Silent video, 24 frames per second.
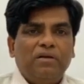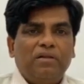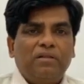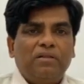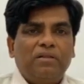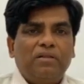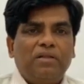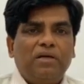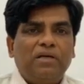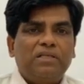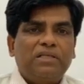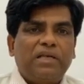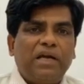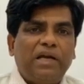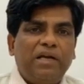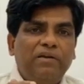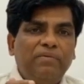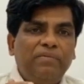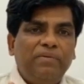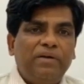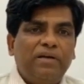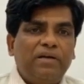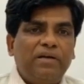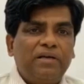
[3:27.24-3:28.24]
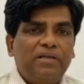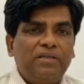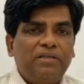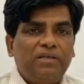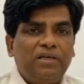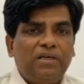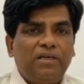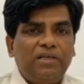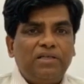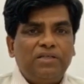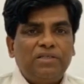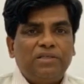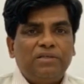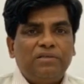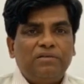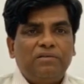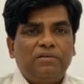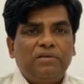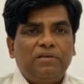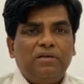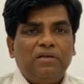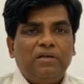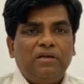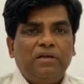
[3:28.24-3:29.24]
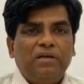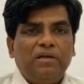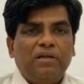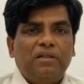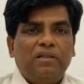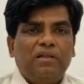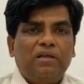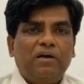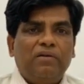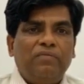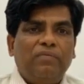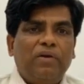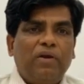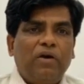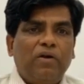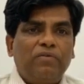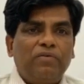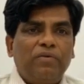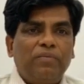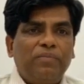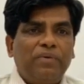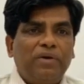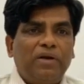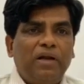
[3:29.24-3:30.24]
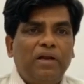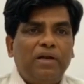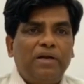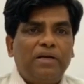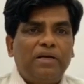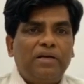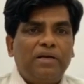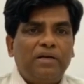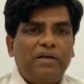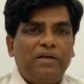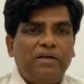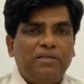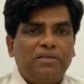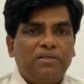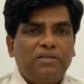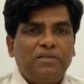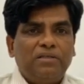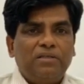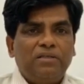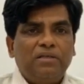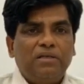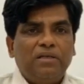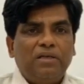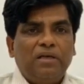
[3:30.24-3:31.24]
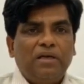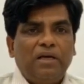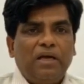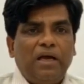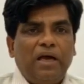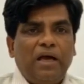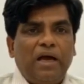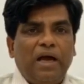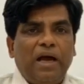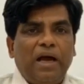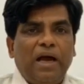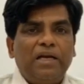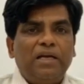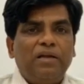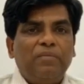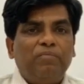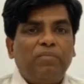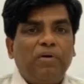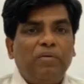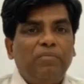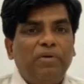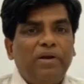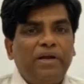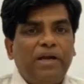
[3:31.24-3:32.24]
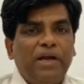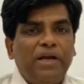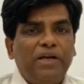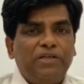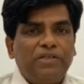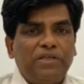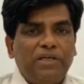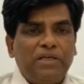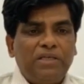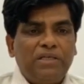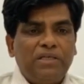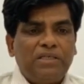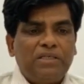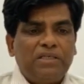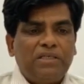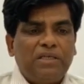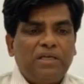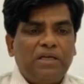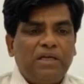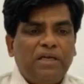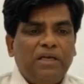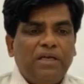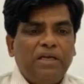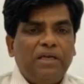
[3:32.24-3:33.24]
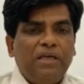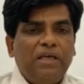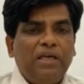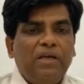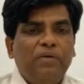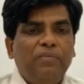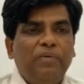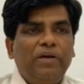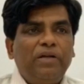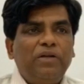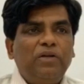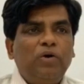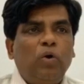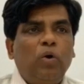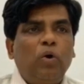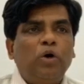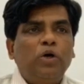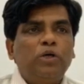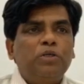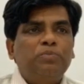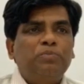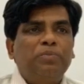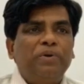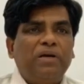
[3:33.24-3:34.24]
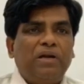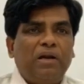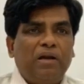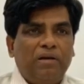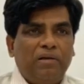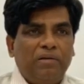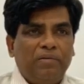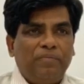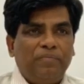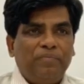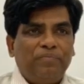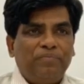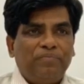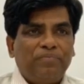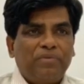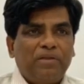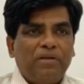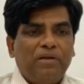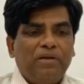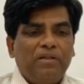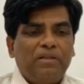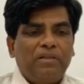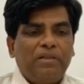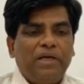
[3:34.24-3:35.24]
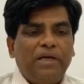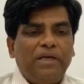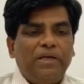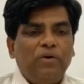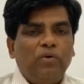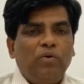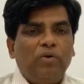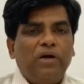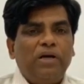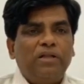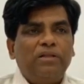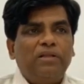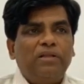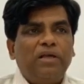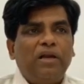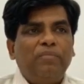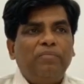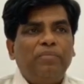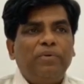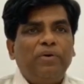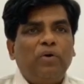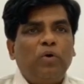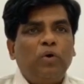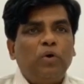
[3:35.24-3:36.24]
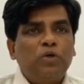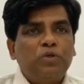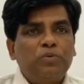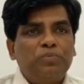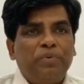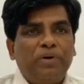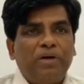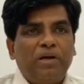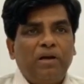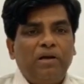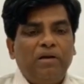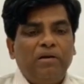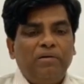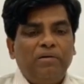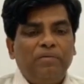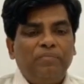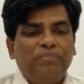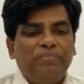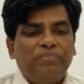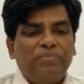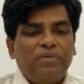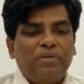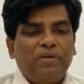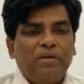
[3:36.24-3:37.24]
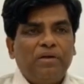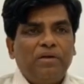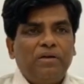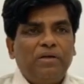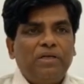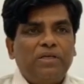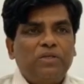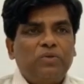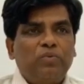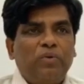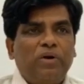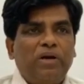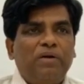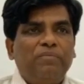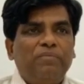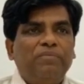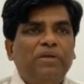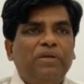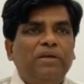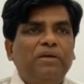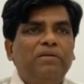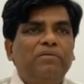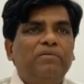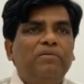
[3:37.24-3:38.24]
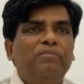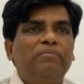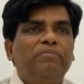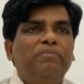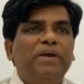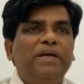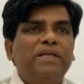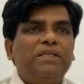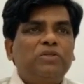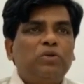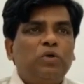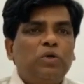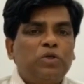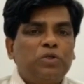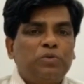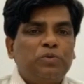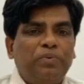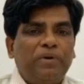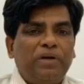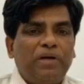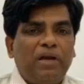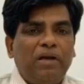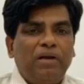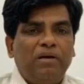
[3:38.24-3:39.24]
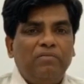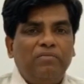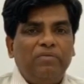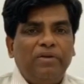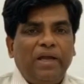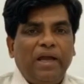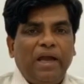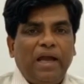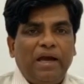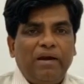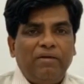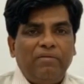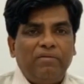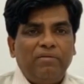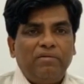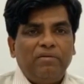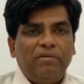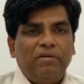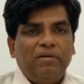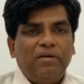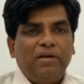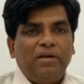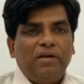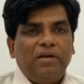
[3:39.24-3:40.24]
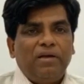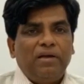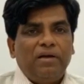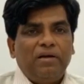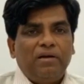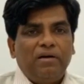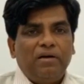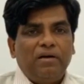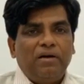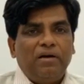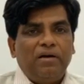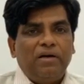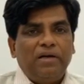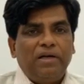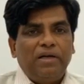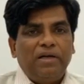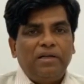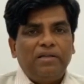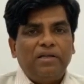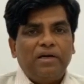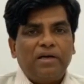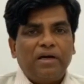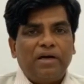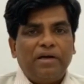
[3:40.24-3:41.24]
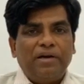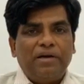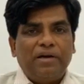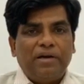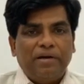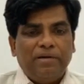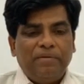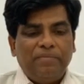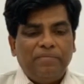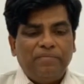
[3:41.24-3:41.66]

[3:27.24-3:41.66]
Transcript: the scientific research, the philosophical letters and the publications, even the hospital, the yoga therapy hospital. It's one of the best hospital we have uh, in the country.